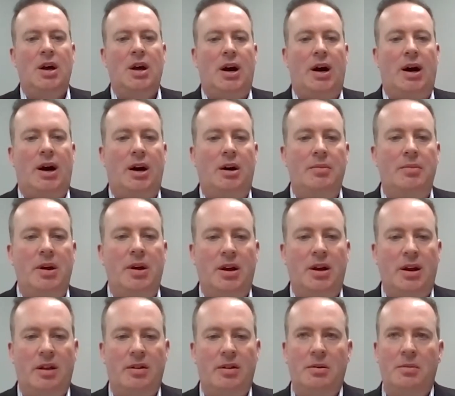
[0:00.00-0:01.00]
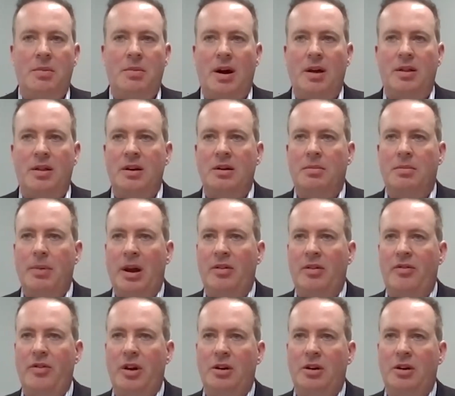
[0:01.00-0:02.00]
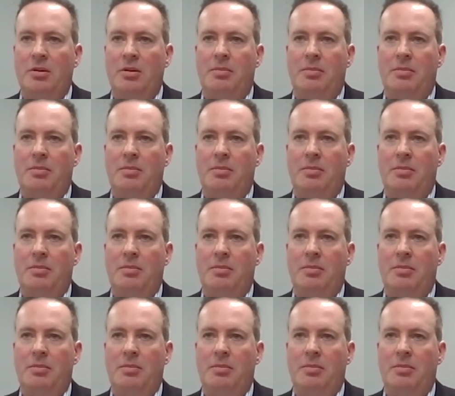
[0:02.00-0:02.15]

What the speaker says: And another, I think, benefit